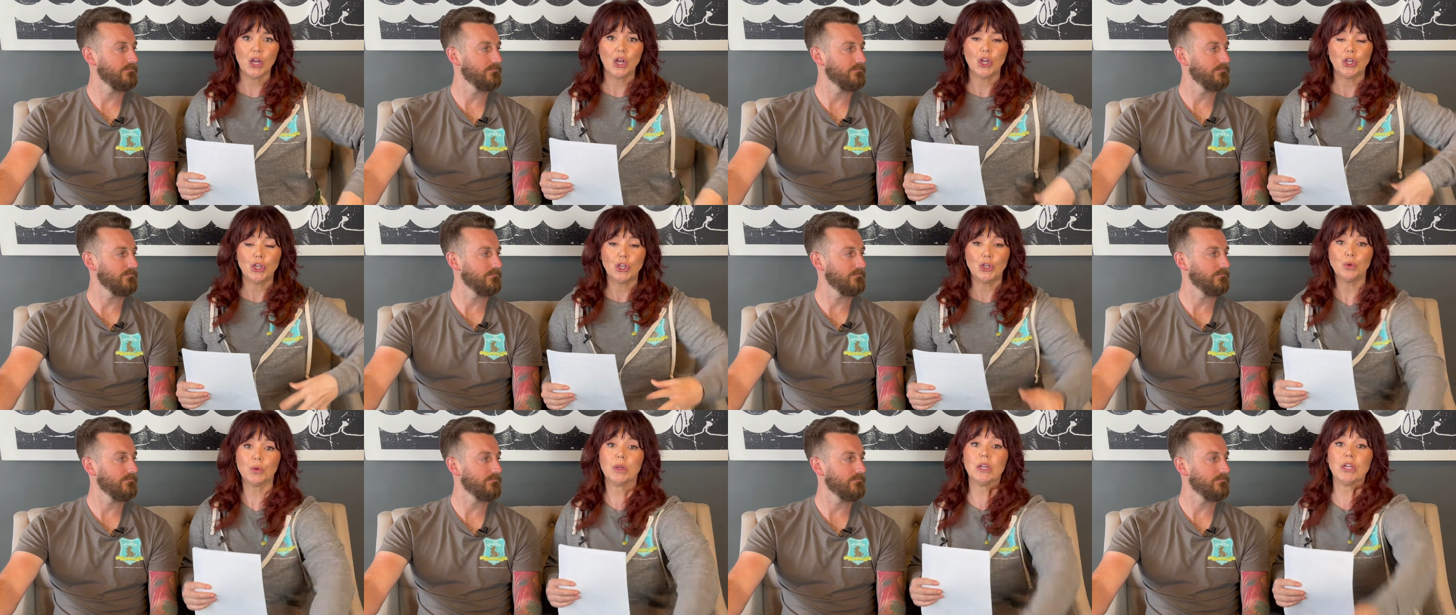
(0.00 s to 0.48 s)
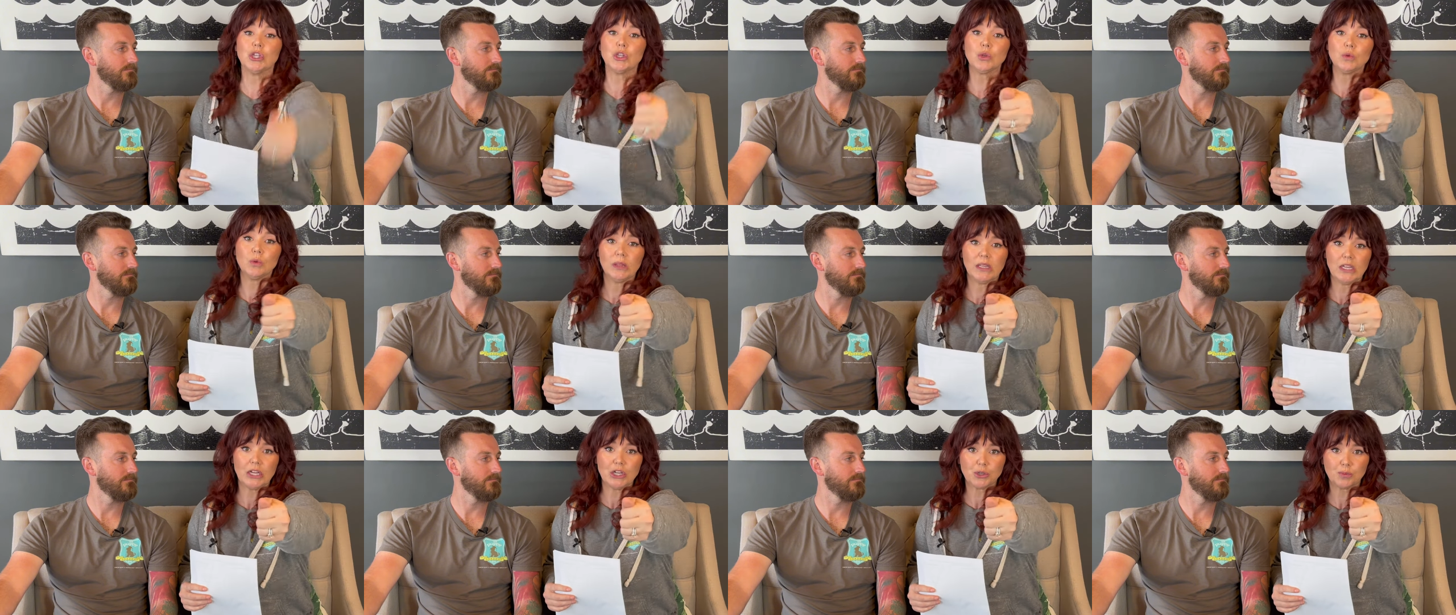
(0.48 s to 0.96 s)
Speaker 1: you can do
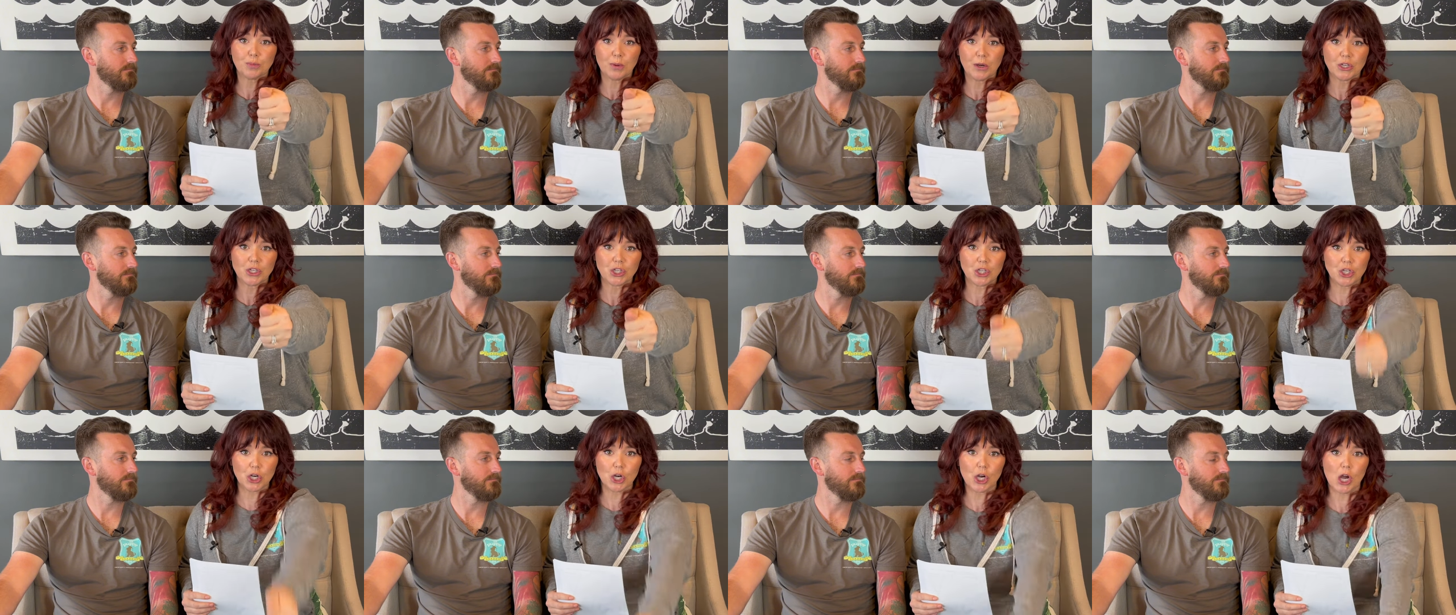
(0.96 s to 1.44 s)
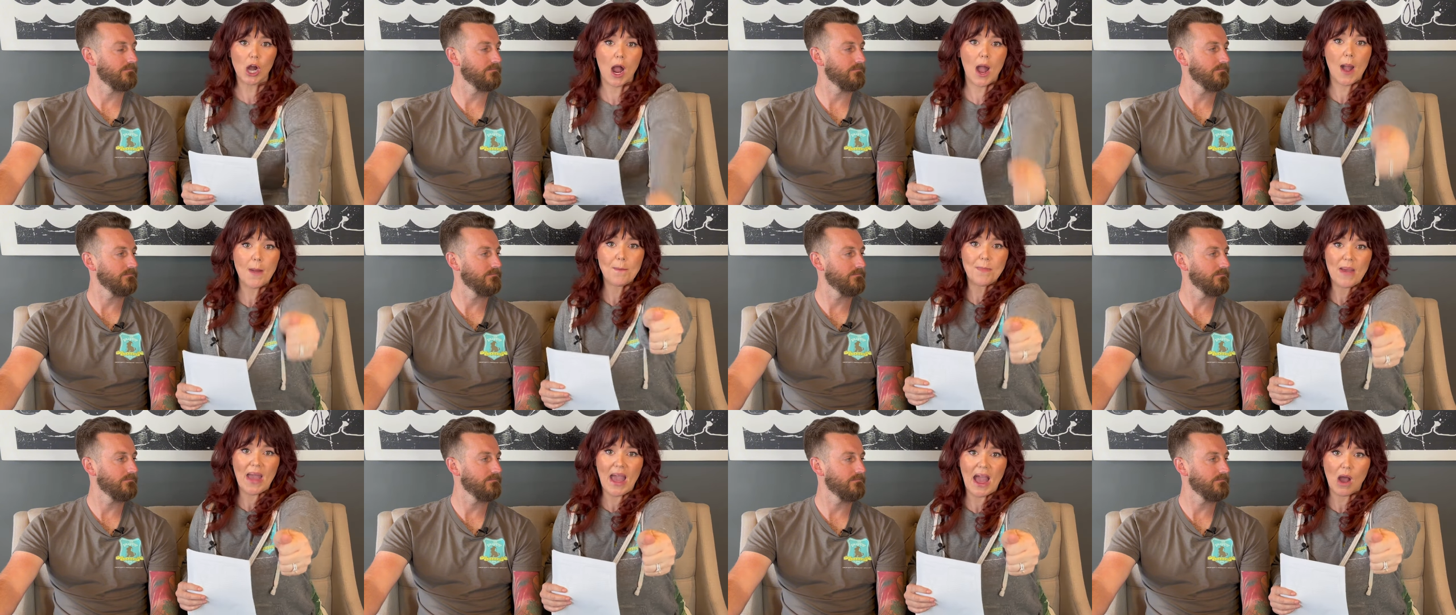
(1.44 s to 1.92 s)
leash pressure
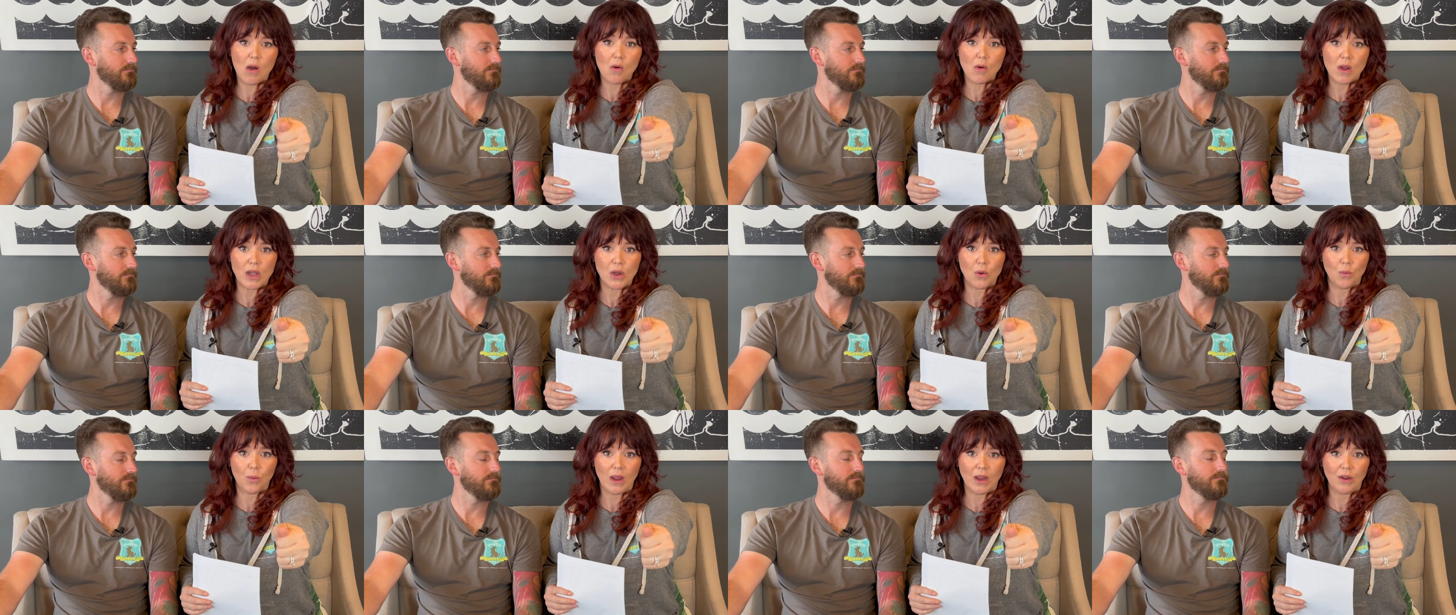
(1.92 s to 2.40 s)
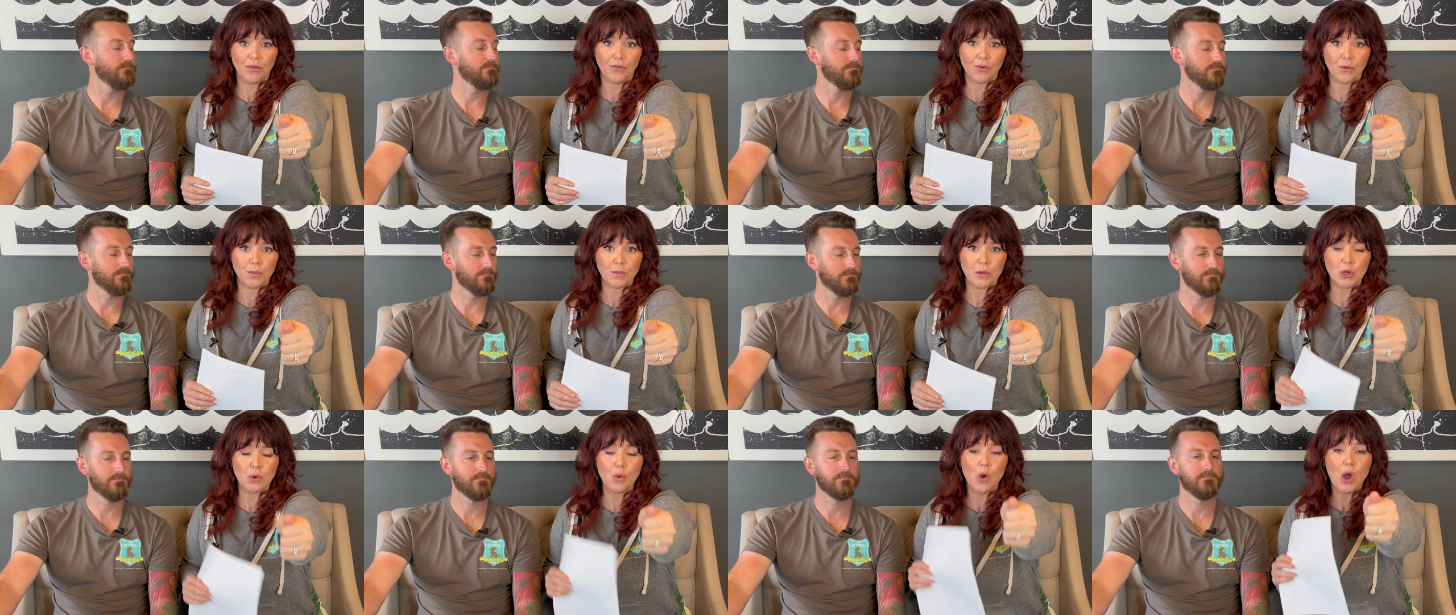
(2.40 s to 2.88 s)
up, out, and away from
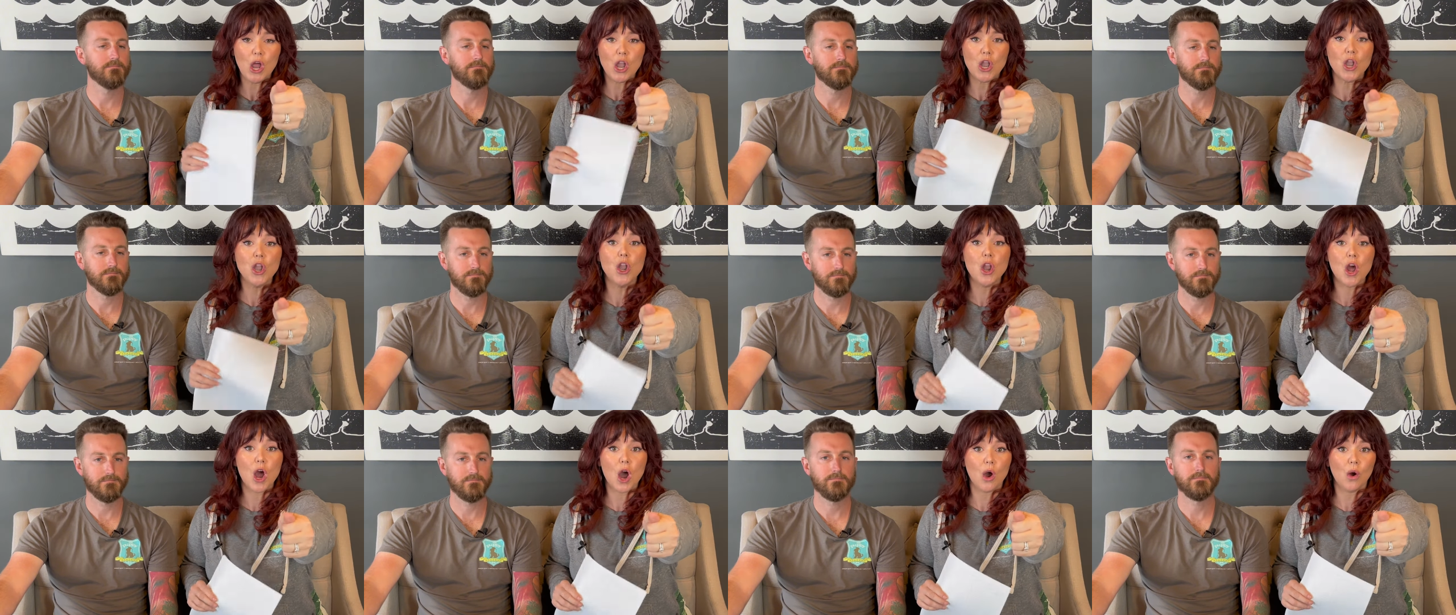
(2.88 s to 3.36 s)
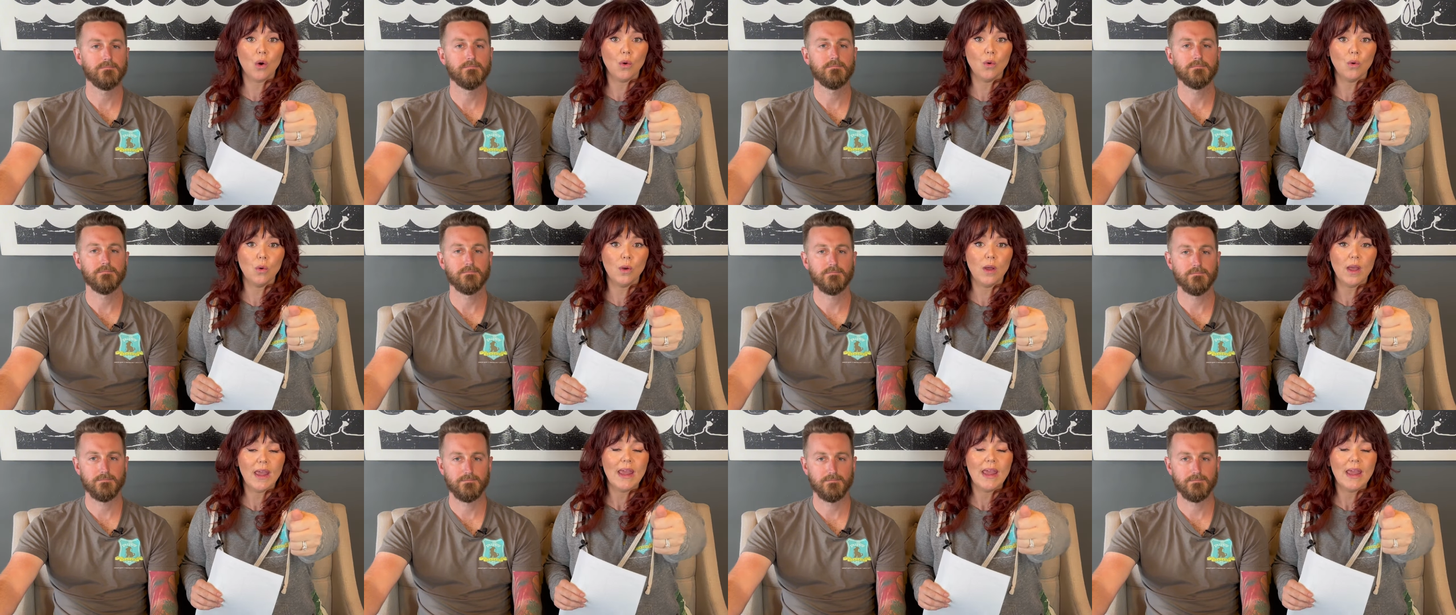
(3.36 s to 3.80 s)
you. No